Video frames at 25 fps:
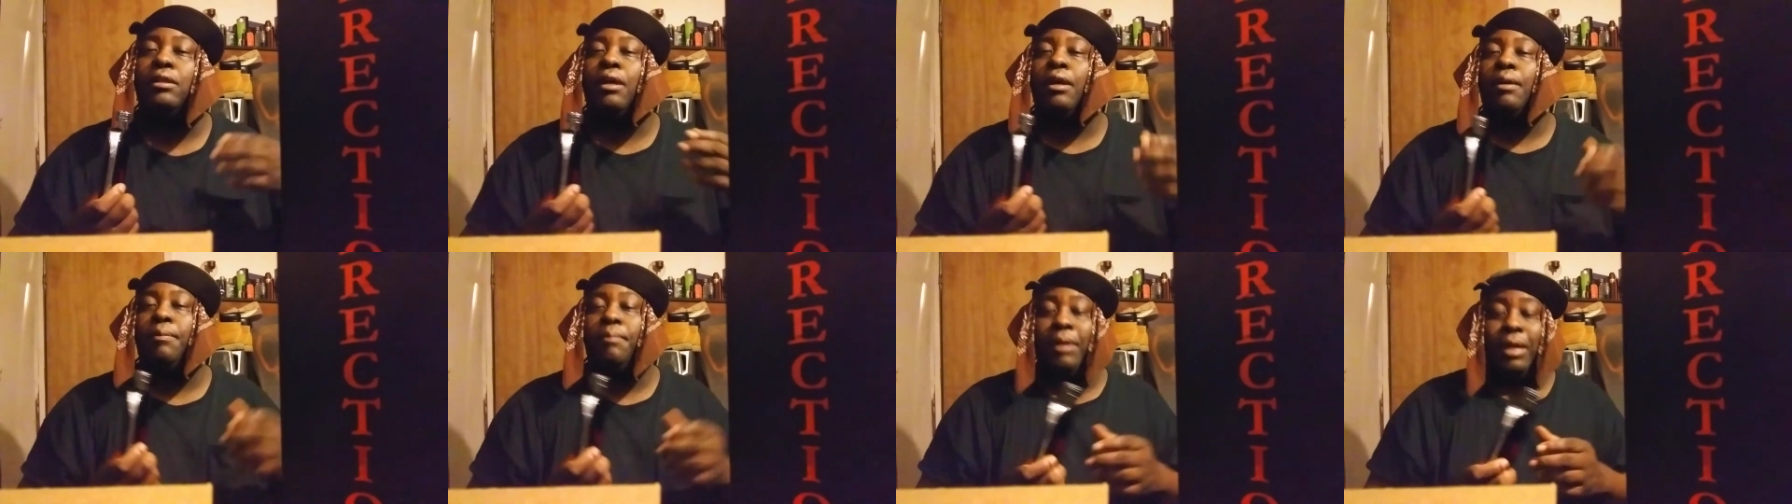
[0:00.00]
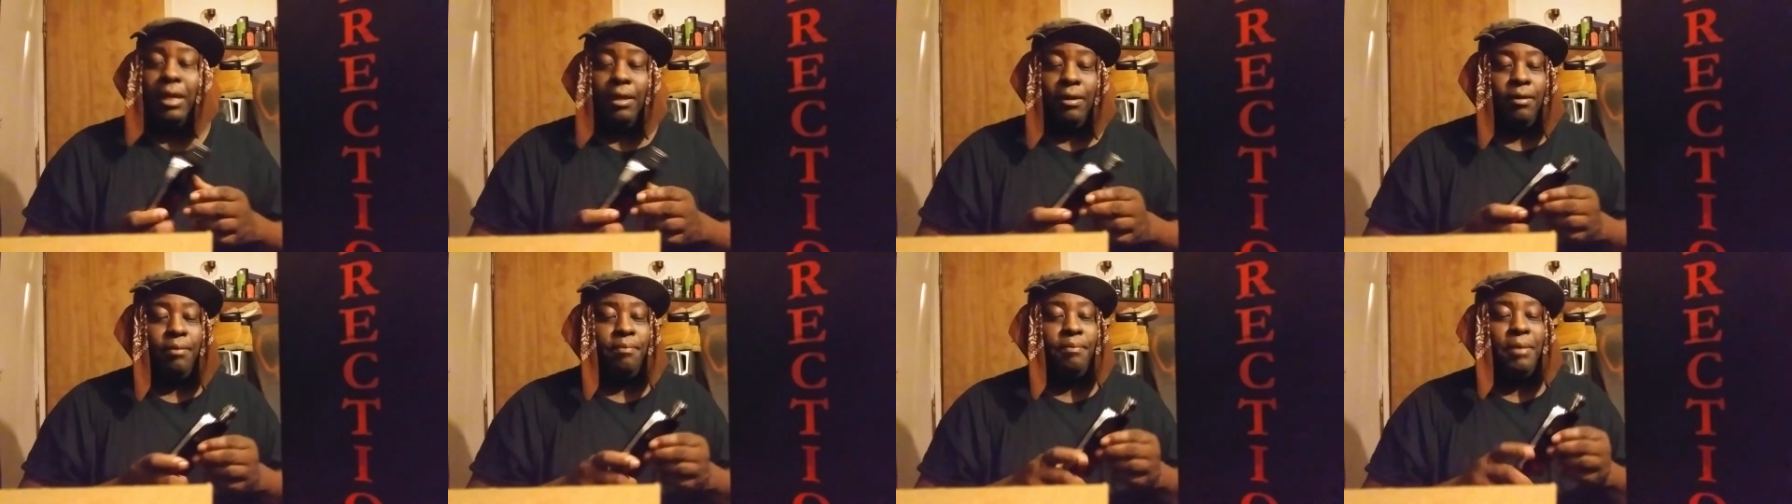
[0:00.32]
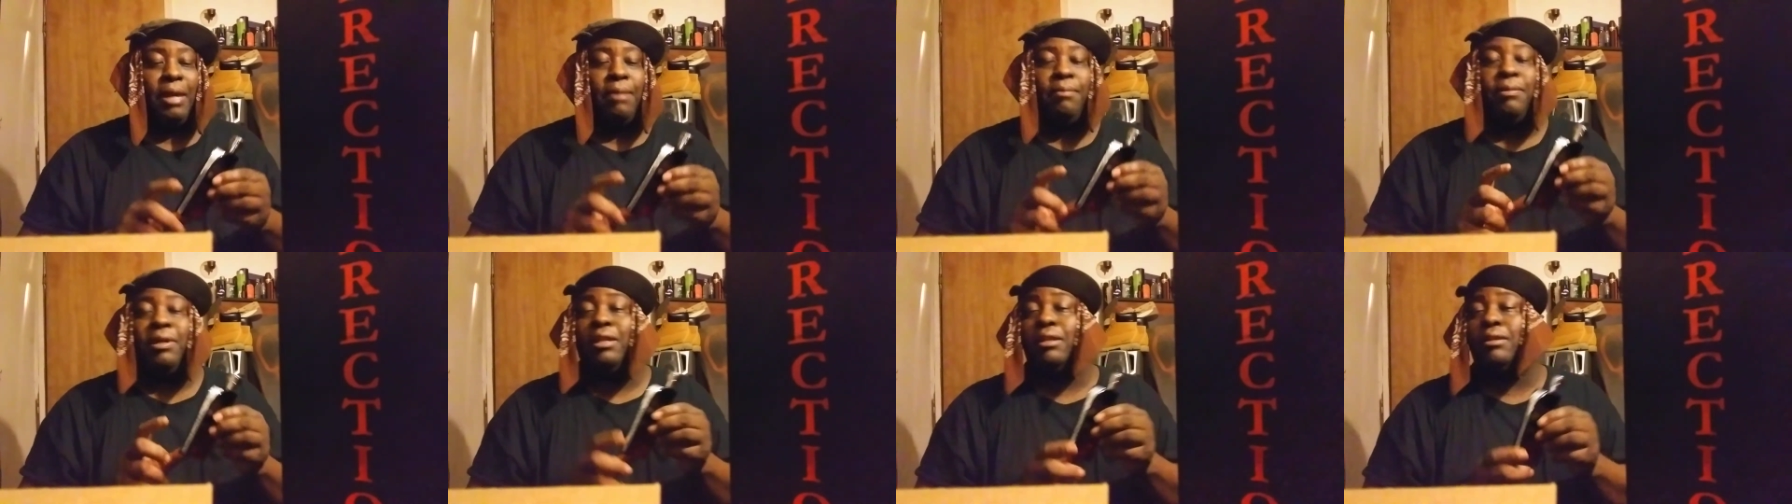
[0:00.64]
It may, it
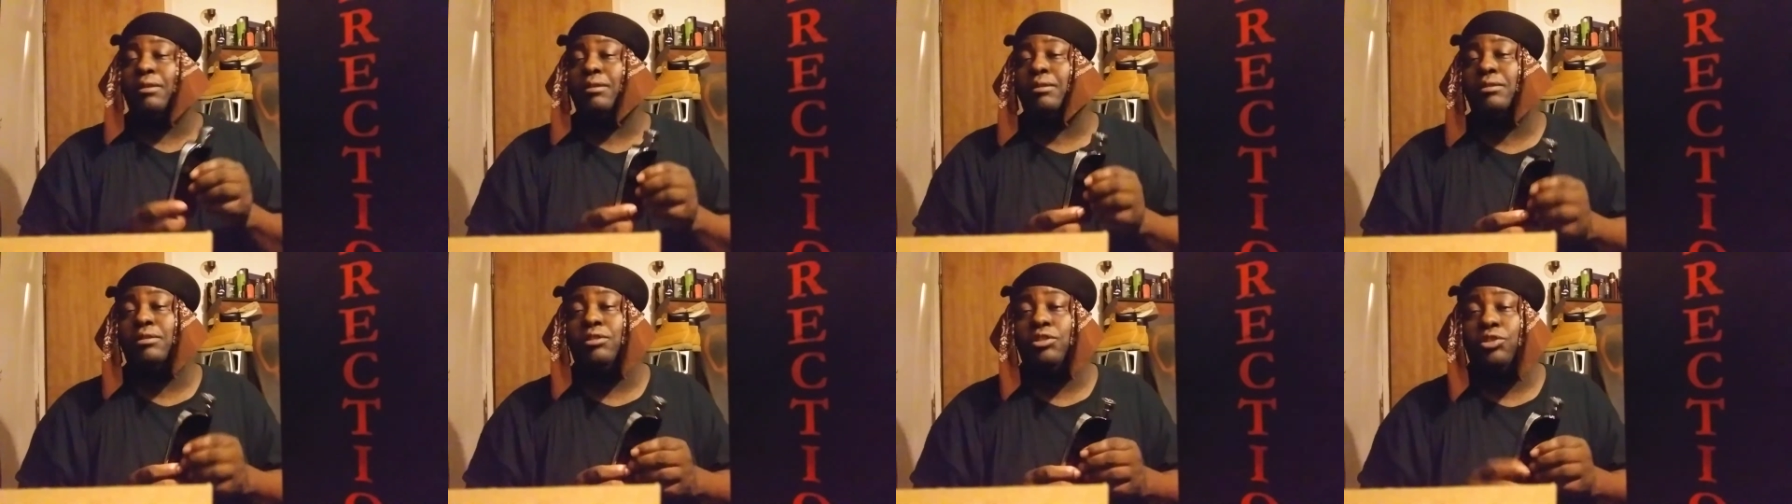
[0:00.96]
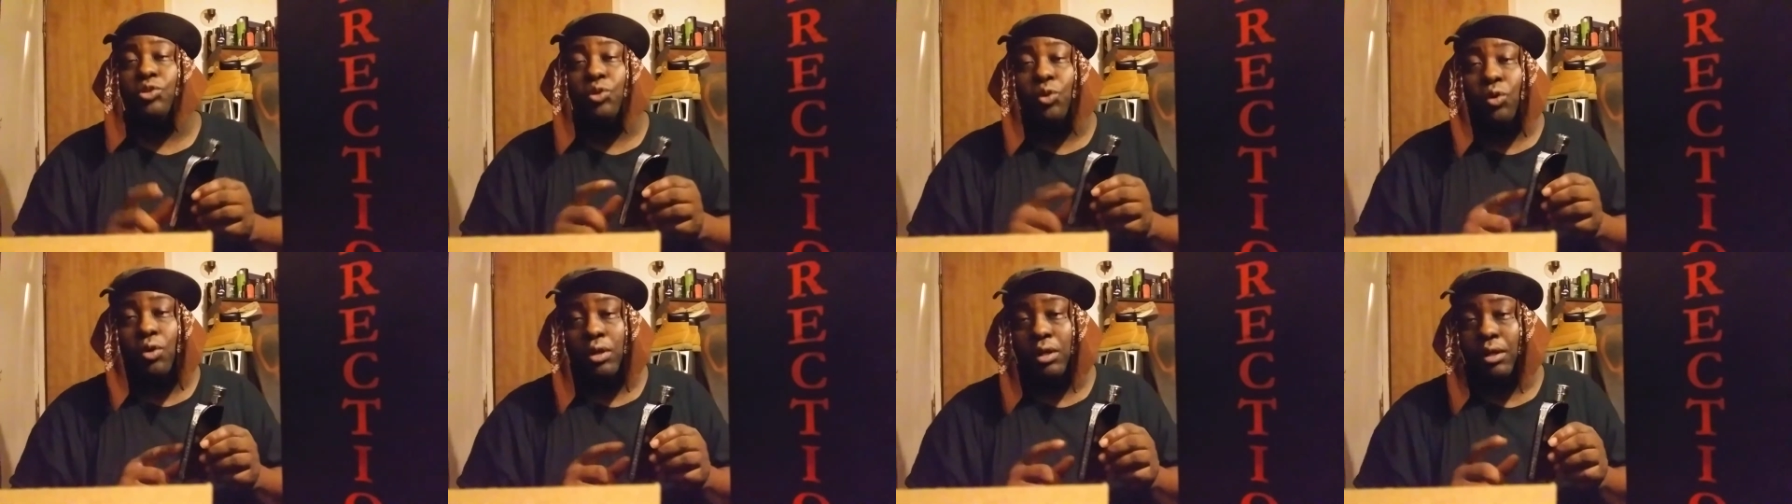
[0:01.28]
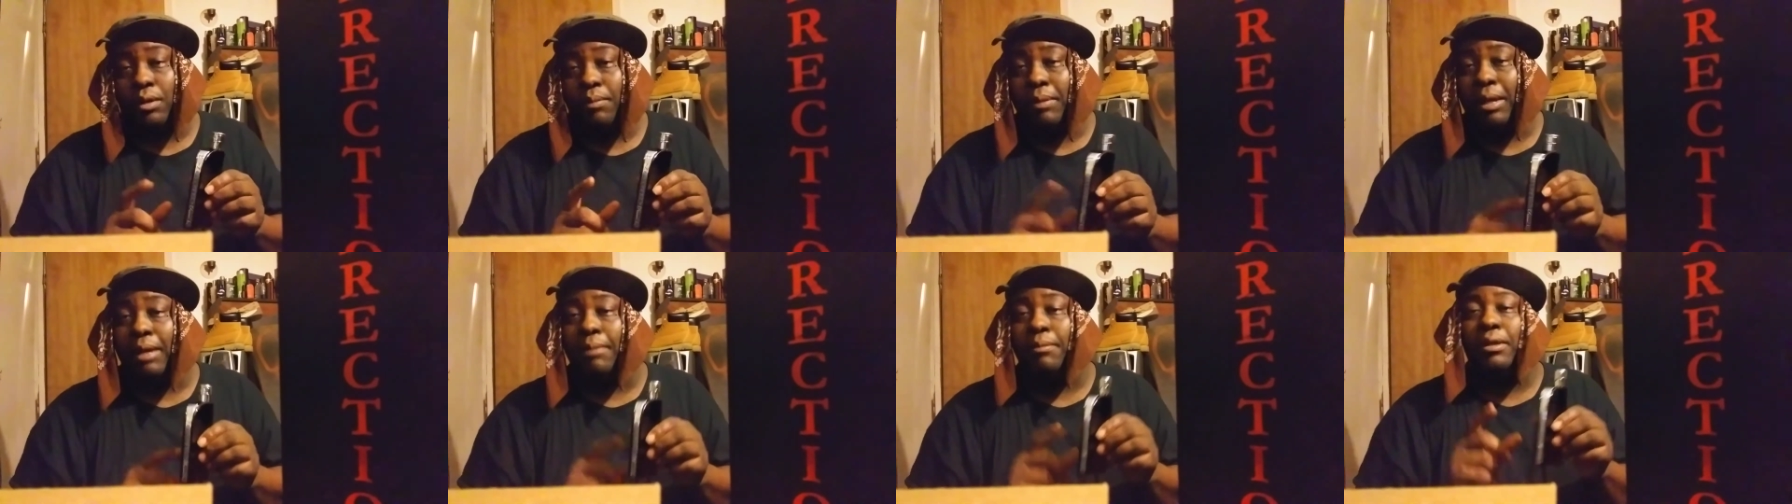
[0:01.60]
may be shorter.
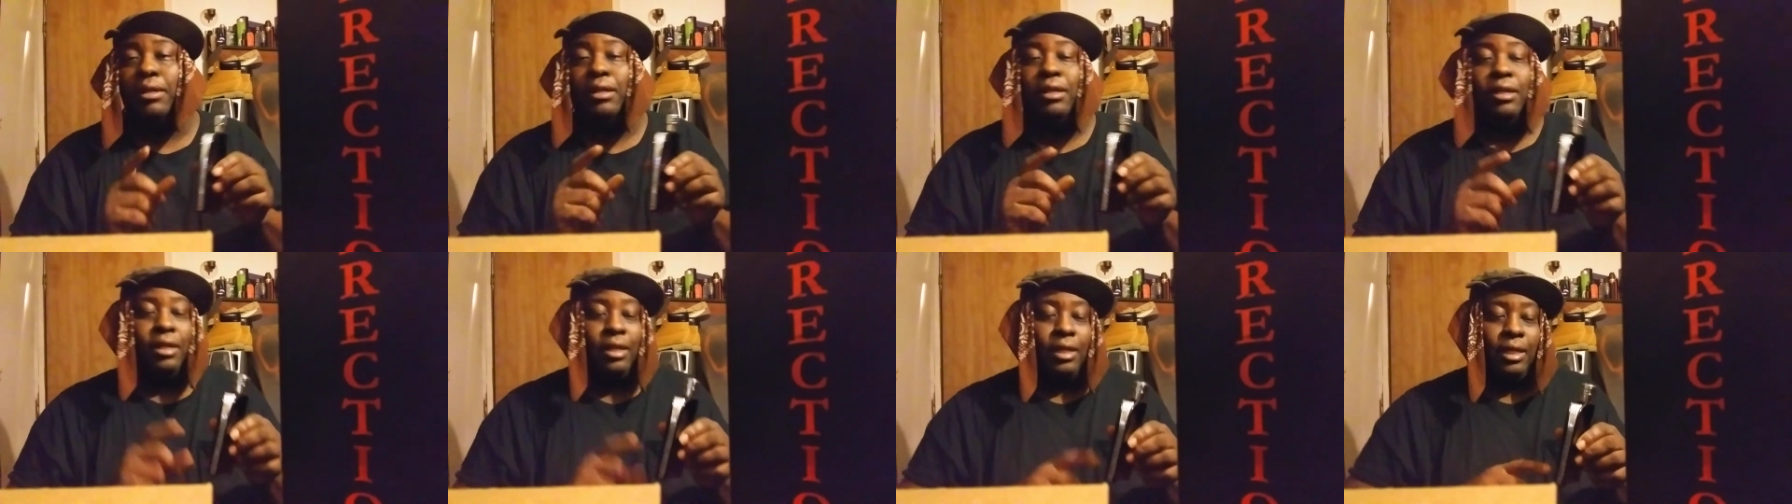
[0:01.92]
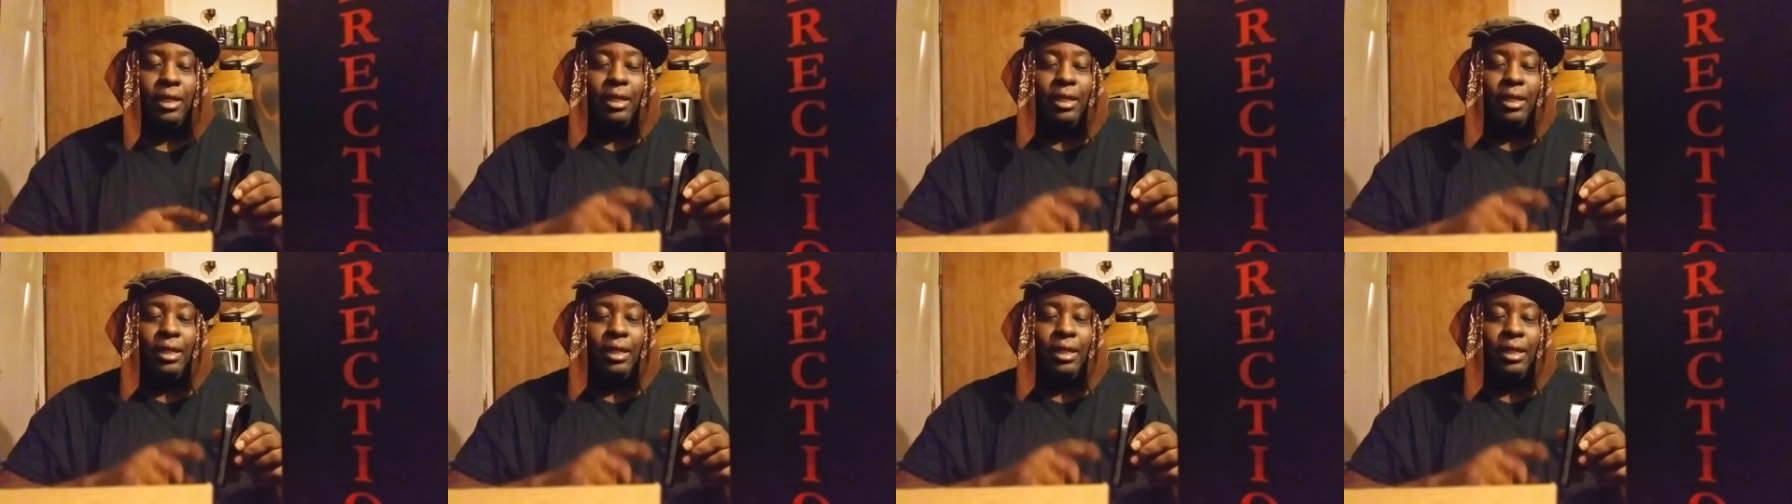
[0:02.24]
maybe